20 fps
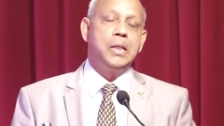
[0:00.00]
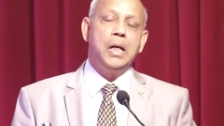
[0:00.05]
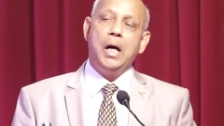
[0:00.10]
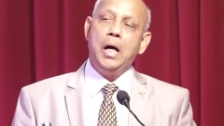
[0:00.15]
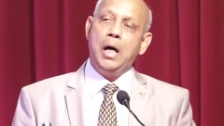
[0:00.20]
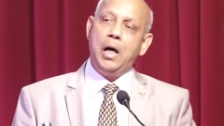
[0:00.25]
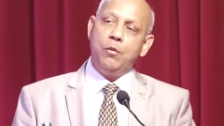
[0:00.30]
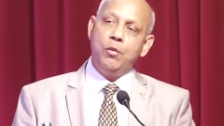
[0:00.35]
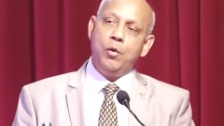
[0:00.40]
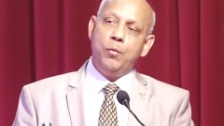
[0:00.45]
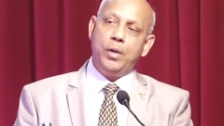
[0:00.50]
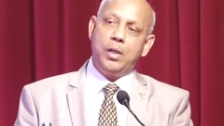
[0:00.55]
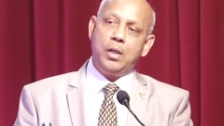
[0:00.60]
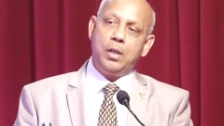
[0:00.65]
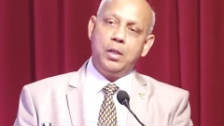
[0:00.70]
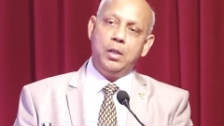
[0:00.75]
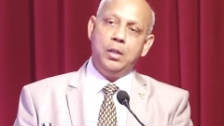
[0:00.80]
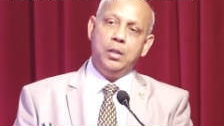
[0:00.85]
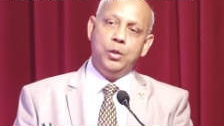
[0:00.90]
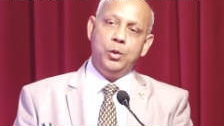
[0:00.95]

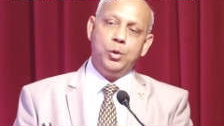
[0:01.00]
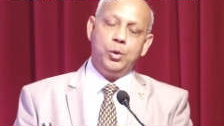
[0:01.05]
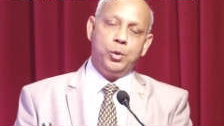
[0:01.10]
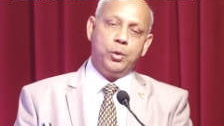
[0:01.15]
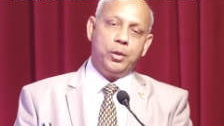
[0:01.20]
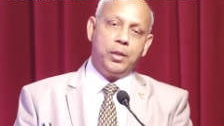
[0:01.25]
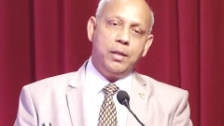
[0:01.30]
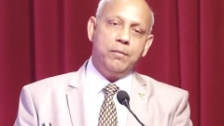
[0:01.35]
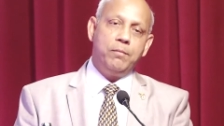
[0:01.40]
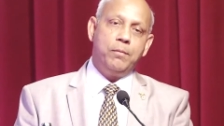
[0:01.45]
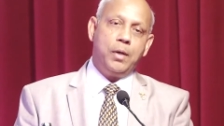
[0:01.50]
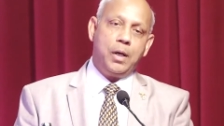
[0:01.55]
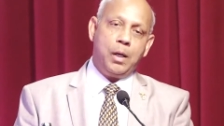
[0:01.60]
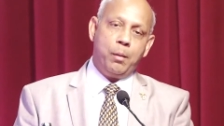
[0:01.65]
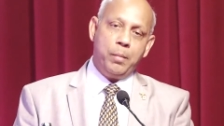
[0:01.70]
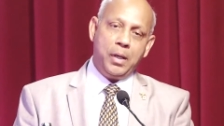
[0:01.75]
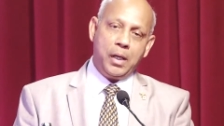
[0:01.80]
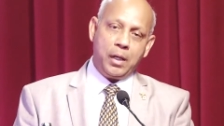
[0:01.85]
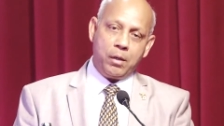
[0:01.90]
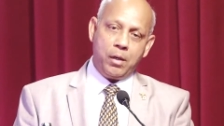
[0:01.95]
However, to give a
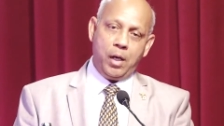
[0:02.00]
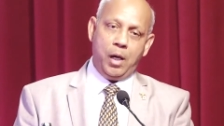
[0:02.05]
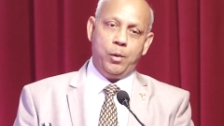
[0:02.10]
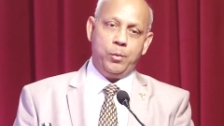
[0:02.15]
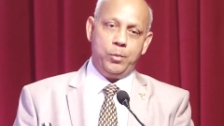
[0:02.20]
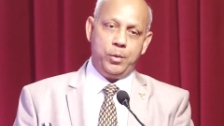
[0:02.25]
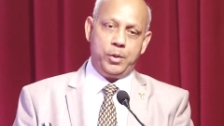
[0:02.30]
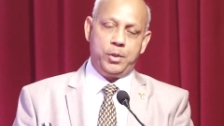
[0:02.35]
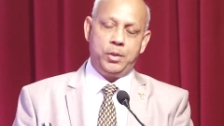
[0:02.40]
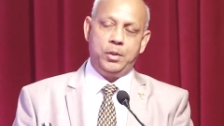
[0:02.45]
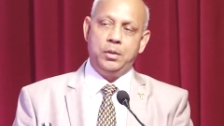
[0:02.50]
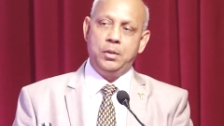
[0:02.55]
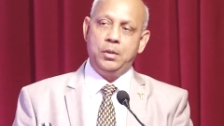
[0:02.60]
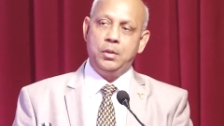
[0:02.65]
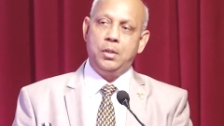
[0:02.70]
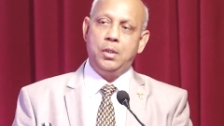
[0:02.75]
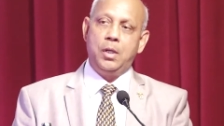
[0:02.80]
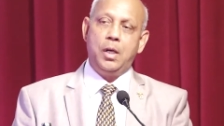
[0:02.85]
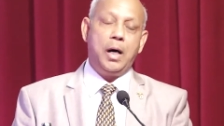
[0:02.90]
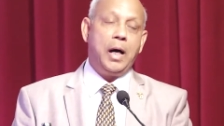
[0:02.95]
background,
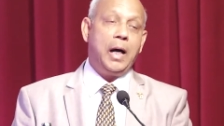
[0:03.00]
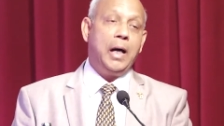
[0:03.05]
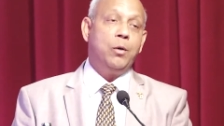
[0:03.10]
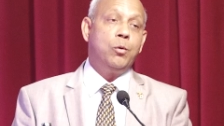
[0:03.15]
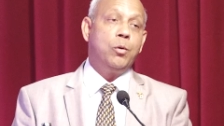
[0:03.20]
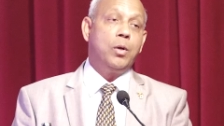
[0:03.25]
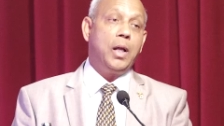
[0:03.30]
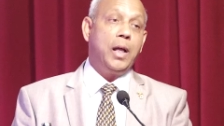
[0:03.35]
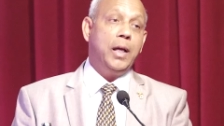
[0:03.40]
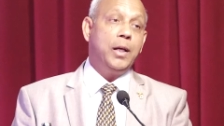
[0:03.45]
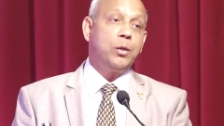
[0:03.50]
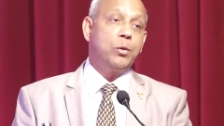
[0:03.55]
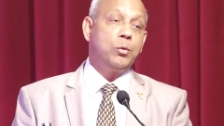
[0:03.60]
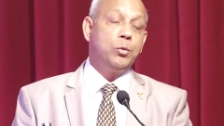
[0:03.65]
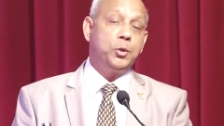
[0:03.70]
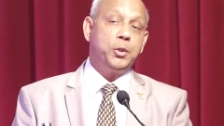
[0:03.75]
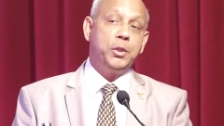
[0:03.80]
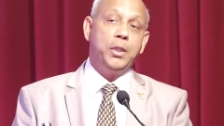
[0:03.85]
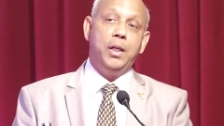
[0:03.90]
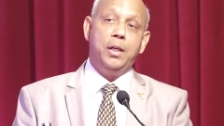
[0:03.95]
I would like to
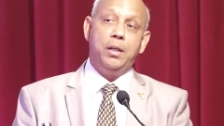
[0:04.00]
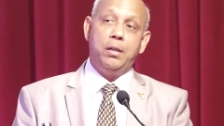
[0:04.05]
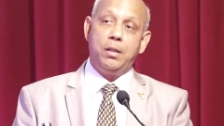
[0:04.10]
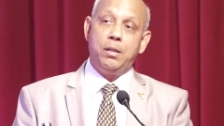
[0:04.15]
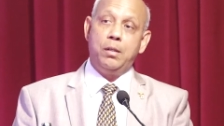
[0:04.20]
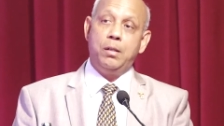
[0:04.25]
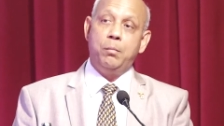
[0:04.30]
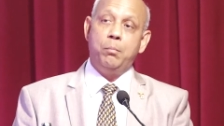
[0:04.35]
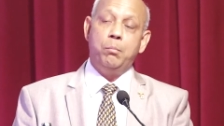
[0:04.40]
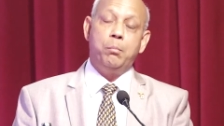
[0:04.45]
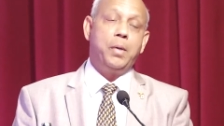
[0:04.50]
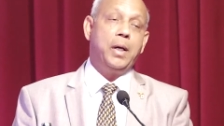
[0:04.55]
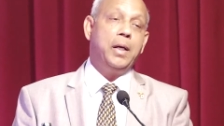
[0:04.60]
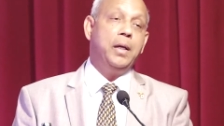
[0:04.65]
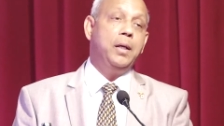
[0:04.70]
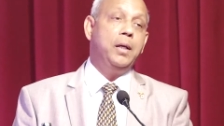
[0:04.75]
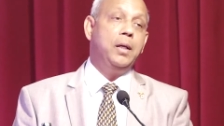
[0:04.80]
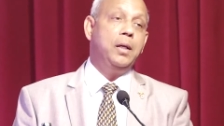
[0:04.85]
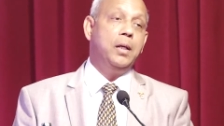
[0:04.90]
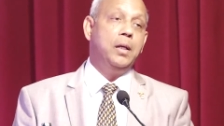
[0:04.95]
share
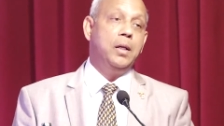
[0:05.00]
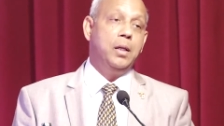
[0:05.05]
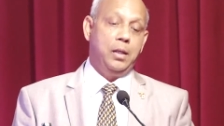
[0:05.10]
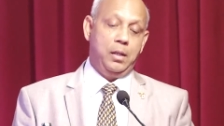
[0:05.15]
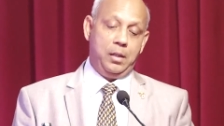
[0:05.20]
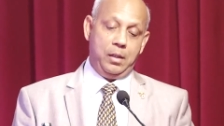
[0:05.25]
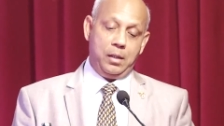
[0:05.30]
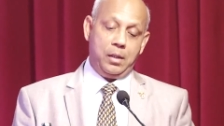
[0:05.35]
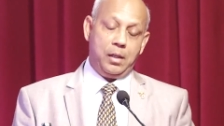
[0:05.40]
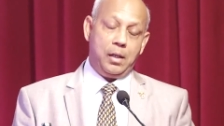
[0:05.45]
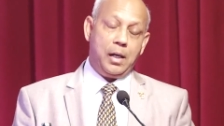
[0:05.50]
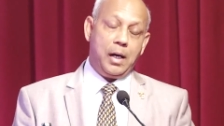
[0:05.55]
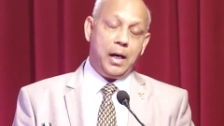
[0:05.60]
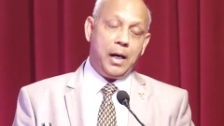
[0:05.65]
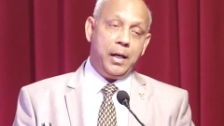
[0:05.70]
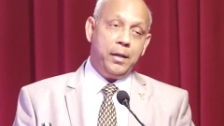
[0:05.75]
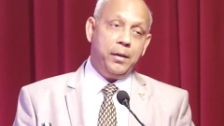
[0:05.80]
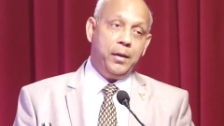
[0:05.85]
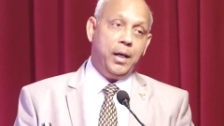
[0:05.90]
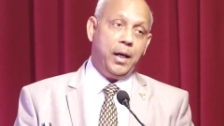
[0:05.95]
my
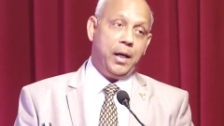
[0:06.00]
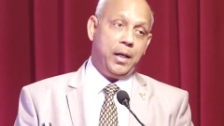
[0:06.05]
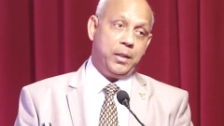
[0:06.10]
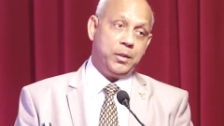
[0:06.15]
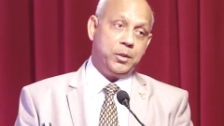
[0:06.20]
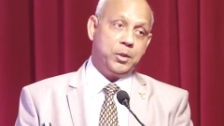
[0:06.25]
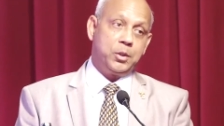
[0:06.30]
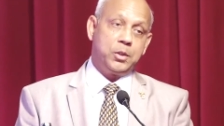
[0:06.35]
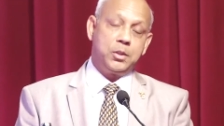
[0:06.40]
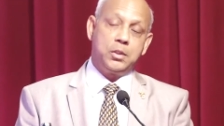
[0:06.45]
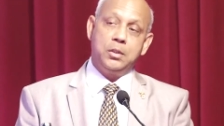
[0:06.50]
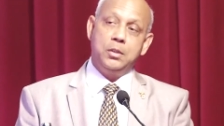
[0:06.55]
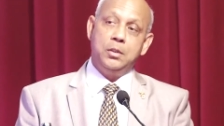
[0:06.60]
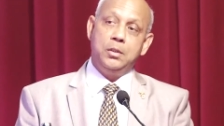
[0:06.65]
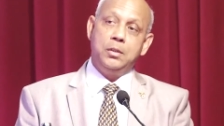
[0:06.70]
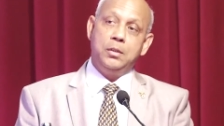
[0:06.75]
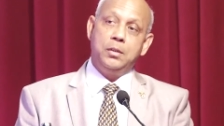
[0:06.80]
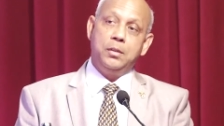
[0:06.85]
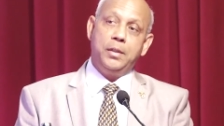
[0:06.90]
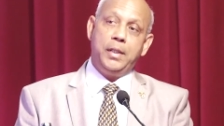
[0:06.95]
ideas
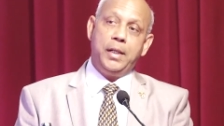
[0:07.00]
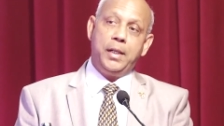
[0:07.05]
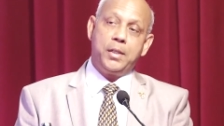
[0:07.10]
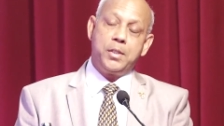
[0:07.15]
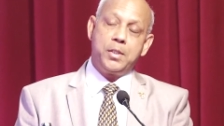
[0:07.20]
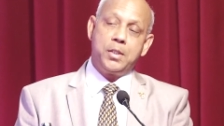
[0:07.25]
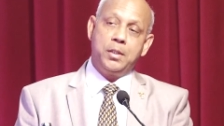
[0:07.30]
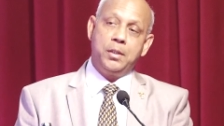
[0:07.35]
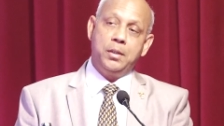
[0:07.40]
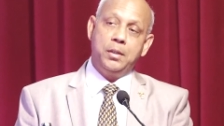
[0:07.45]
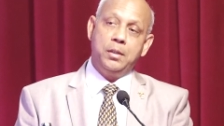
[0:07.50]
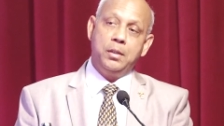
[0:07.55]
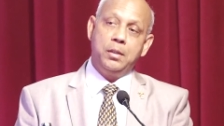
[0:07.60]
that